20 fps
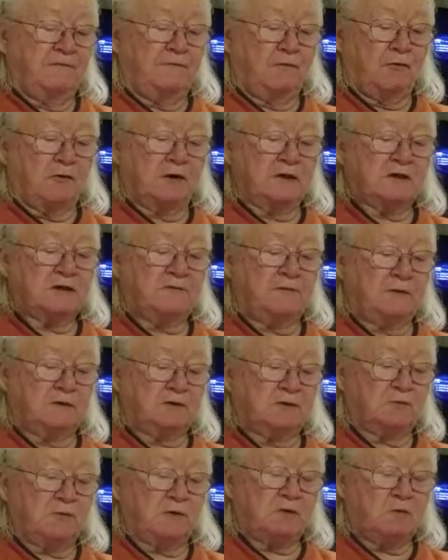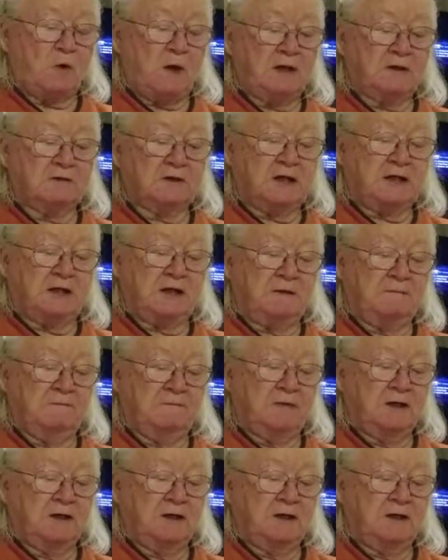forest filled with wild game,